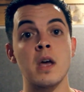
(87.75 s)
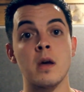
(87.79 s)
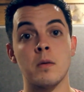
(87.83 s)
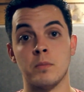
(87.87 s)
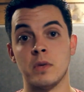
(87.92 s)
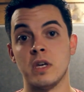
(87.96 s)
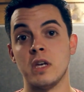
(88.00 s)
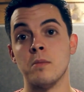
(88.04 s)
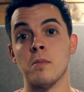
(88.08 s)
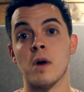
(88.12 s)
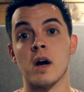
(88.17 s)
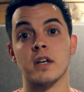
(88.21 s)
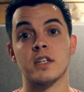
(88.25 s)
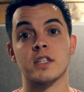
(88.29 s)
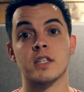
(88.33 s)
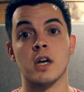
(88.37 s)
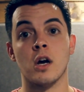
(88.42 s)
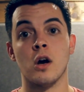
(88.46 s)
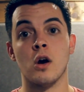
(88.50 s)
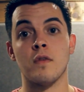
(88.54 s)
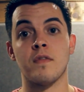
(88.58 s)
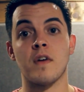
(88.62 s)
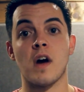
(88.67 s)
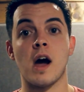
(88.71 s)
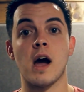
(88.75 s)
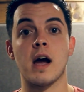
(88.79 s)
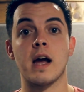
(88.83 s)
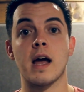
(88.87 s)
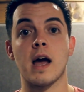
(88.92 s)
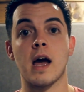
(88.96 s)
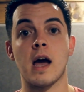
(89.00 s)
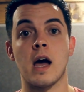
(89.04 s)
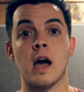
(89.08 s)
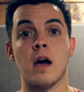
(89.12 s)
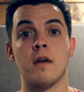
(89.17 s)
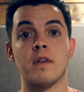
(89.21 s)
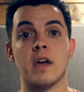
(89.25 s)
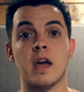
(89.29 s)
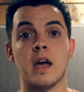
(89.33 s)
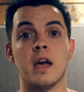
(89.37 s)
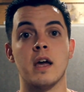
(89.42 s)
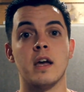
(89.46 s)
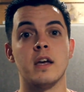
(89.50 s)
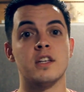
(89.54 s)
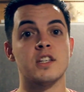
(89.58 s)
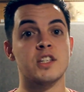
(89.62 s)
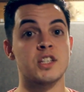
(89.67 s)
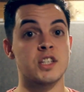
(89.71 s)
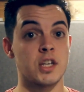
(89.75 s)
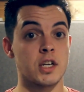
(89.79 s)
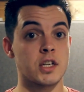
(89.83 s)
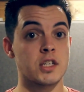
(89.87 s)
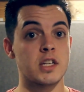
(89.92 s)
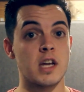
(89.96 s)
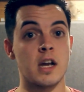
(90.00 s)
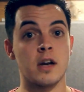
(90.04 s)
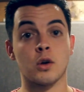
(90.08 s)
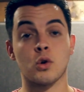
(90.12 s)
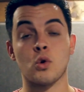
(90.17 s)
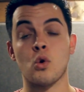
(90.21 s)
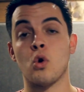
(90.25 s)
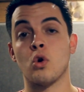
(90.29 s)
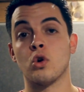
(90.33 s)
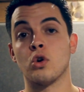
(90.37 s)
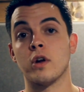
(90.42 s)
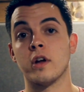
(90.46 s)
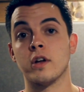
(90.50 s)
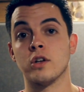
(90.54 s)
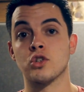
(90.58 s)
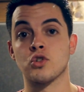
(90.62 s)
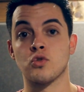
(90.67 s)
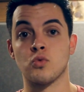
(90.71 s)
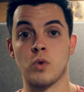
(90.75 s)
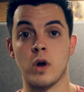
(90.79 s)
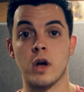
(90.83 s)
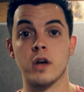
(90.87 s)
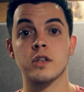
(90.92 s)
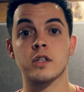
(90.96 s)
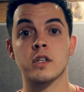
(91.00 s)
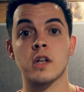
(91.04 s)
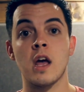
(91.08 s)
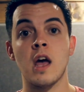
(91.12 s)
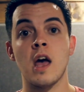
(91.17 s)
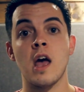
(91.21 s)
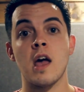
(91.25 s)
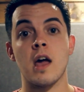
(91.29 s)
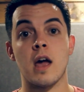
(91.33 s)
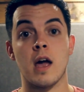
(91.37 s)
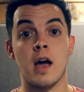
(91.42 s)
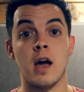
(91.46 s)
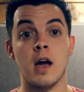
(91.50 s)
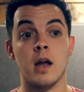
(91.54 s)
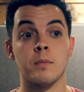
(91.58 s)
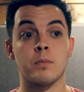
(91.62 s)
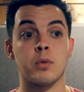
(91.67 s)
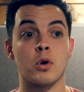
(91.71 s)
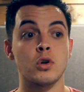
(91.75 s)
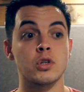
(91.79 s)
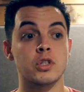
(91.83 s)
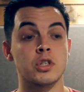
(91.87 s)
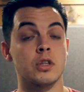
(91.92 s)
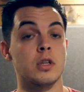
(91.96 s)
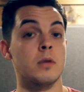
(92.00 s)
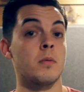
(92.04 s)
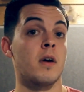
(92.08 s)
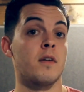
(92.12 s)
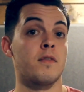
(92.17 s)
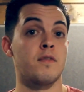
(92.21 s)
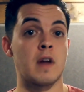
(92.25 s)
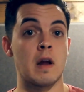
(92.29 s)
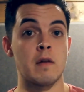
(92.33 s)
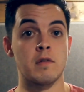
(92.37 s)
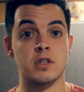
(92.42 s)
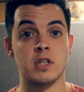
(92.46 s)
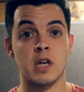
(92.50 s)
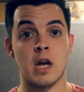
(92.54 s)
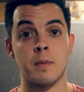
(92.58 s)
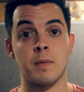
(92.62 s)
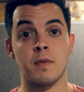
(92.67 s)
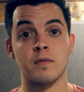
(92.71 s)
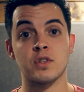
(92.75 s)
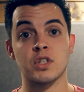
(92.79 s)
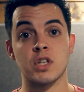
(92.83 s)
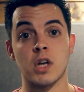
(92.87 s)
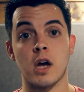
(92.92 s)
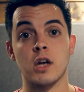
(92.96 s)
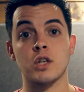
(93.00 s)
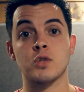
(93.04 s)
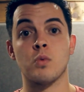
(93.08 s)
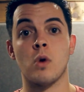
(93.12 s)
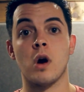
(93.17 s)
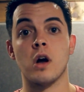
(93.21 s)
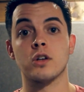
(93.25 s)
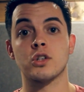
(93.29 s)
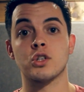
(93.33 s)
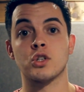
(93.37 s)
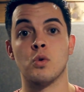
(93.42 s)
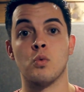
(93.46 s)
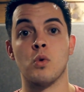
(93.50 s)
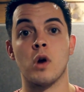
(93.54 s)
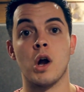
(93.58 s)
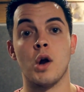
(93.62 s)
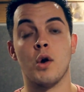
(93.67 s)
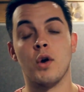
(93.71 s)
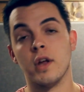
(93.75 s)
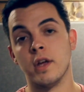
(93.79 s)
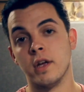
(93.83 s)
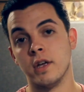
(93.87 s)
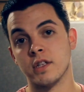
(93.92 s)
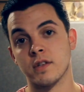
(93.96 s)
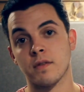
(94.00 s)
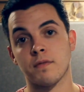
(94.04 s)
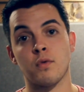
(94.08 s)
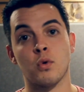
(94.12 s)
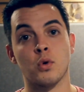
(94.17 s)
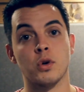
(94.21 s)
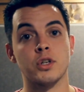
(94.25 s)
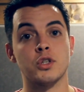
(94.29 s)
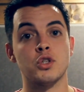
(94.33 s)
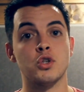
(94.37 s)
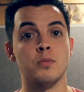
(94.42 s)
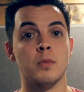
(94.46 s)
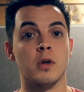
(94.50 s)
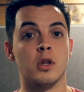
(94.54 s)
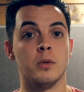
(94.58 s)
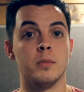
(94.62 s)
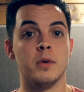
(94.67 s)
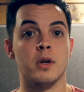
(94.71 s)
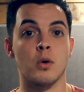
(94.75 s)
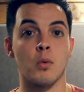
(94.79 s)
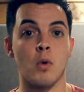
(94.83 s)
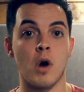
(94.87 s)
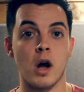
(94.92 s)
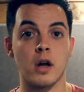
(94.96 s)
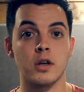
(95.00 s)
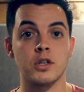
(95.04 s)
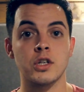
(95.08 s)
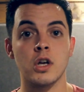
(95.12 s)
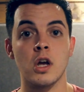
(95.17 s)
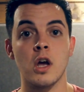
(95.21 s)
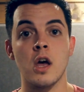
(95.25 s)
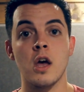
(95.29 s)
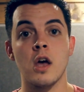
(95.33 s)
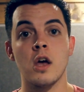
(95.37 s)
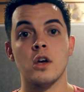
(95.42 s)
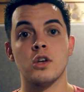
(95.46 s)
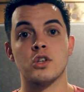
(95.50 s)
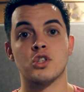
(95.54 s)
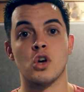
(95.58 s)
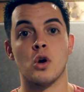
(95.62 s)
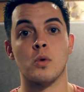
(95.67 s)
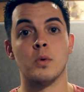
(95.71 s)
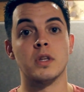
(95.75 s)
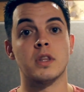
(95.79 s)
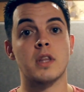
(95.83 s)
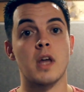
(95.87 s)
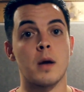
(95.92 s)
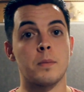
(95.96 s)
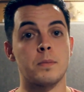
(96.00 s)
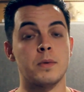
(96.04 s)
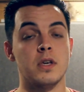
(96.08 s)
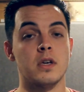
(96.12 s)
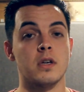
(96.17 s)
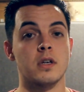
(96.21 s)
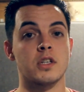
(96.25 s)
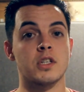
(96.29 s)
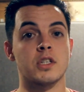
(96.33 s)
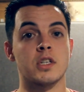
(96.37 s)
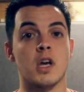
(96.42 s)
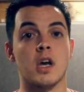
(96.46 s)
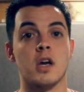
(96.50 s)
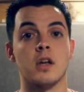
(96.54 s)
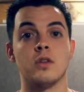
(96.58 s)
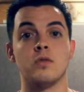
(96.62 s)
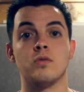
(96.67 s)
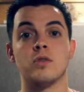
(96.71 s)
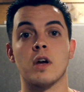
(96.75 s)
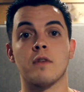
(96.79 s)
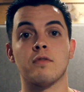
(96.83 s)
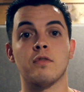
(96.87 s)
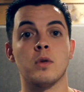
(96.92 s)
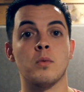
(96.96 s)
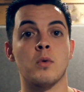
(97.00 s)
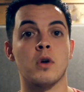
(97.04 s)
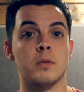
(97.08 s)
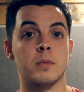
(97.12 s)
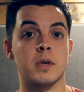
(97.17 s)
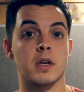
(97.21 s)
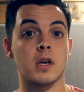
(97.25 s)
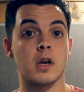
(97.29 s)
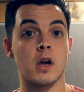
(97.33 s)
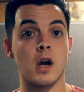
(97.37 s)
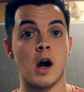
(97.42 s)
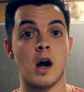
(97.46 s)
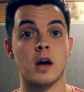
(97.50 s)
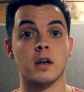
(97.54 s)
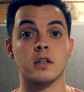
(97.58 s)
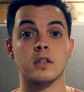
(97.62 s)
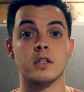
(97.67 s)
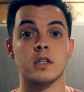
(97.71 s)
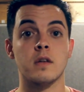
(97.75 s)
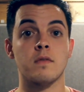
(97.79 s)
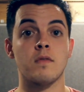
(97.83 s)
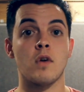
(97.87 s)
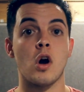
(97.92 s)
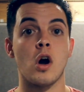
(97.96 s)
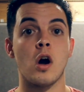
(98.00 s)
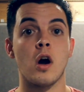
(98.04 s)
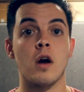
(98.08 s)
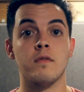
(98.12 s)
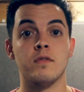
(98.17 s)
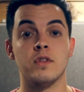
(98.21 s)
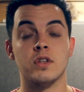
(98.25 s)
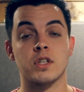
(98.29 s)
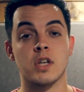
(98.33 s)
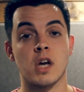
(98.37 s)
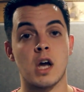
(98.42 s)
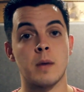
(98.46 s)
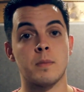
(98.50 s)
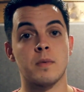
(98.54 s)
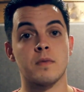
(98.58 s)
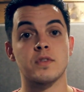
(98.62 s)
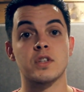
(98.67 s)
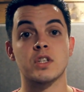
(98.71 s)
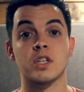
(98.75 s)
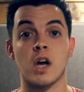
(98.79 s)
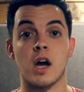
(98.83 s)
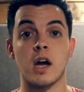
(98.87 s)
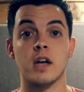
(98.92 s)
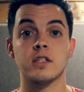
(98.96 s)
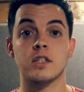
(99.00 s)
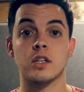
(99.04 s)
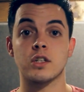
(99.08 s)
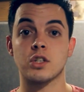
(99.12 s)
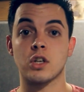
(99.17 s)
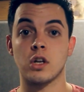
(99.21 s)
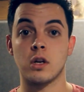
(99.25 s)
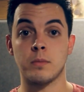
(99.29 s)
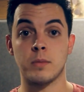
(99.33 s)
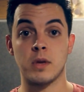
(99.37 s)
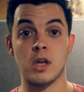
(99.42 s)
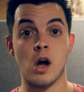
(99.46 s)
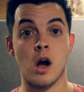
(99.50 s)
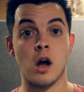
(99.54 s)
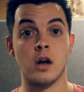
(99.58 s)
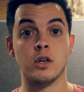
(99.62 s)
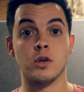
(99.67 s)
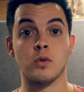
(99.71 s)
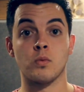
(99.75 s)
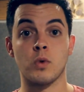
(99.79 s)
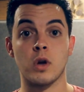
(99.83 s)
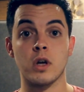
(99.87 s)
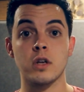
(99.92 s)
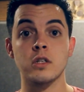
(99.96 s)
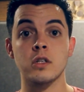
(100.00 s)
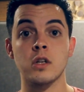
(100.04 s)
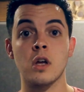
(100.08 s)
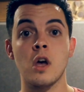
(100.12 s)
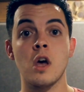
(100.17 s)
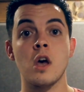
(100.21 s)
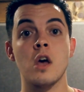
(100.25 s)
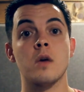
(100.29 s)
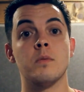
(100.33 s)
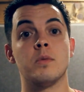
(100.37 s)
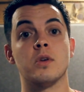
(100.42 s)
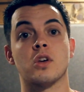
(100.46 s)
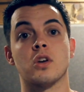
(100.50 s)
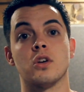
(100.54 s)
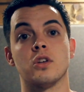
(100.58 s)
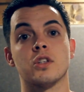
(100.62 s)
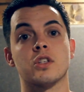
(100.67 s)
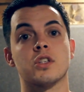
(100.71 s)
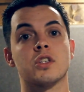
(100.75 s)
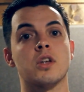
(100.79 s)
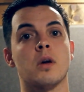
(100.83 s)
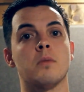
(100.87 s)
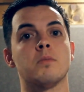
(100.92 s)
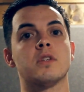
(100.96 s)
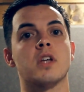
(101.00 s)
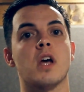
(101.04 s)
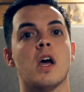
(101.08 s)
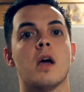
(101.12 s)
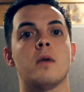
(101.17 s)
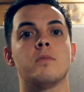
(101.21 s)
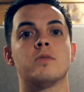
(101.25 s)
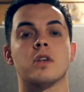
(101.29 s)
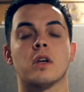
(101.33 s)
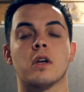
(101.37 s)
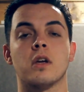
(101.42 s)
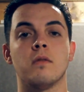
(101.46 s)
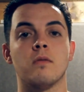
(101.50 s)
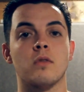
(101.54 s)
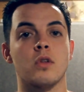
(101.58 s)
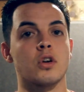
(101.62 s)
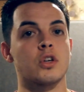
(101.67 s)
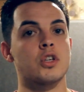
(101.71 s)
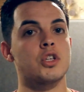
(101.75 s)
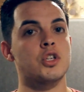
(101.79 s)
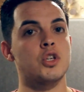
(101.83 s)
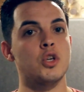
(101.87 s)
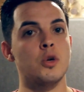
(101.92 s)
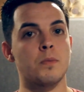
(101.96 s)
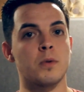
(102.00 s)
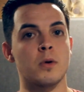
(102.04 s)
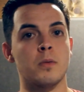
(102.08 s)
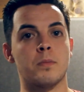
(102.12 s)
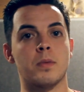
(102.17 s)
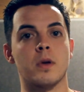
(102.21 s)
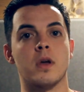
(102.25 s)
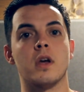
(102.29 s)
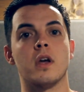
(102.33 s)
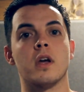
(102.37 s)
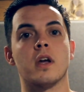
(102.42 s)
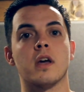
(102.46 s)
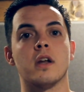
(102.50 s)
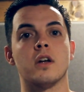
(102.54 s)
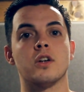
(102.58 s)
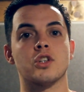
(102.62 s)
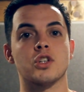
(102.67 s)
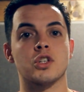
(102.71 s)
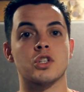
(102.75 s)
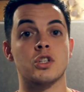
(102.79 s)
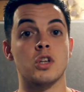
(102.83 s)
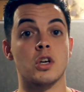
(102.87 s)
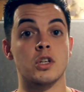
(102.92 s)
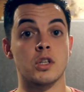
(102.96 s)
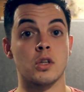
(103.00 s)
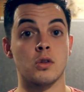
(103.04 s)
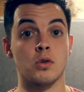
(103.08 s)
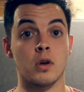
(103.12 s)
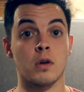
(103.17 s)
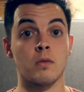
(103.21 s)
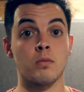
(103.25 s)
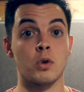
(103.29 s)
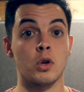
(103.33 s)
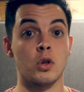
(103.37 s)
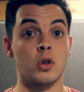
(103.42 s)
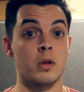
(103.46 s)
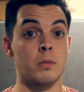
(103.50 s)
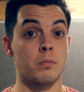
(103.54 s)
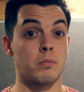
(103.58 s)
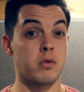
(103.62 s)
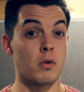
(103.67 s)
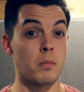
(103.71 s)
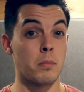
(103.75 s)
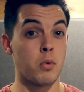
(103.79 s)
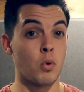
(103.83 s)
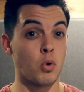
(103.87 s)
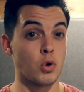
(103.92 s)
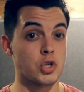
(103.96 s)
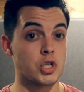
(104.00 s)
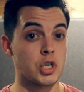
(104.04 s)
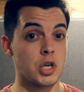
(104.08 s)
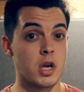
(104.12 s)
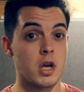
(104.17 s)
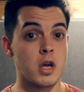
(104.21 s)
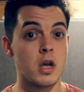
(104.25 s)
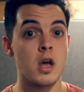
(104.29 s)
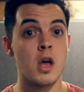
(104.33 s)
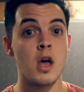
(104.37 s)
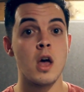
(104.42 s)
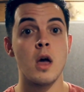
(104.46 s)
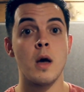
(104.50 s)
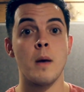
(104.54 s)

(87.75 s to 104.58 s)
Me, myself, I have a 6¼ inch wrist. And personally, my favorite type of size watch to wear is a 42 millimeter watch. So with that being said, you definitely want to be cognitive of the type of size that's going to be on your wrist, because sometimes it can look super big and it just doesn't look really proportionate.